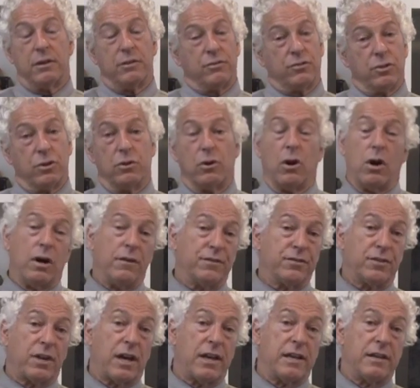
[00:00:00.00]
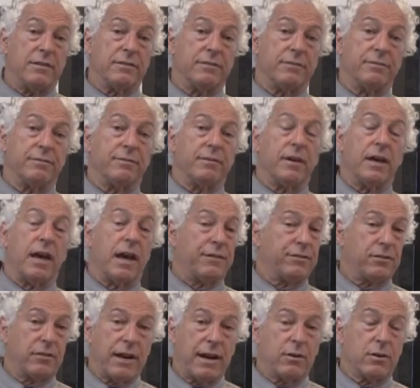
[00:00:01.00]
so off-site,
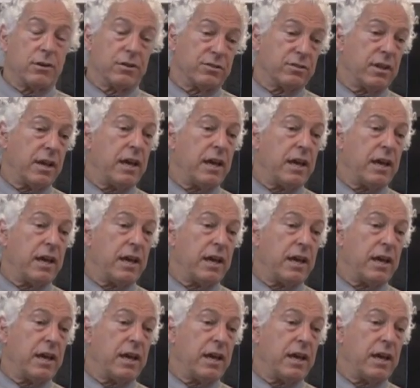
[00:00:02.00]
after hours.